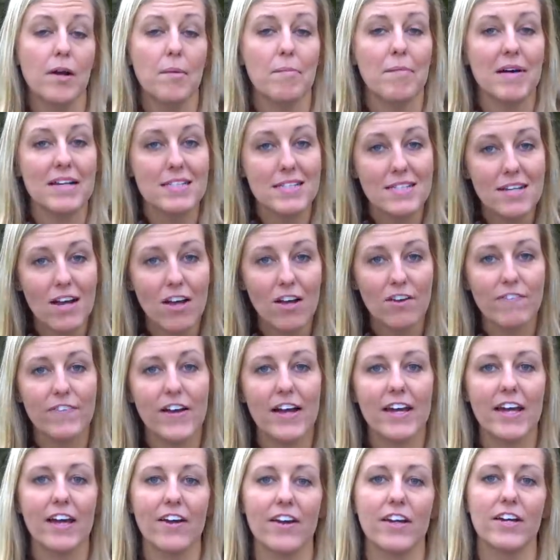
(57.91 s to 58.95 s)
Myself,
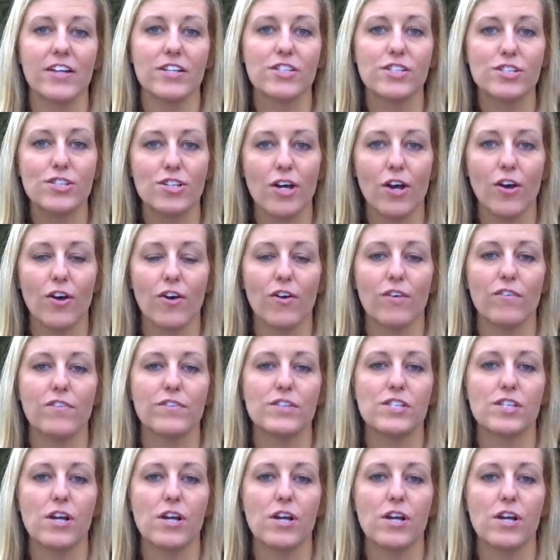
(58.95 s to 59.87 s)
I carried a stove,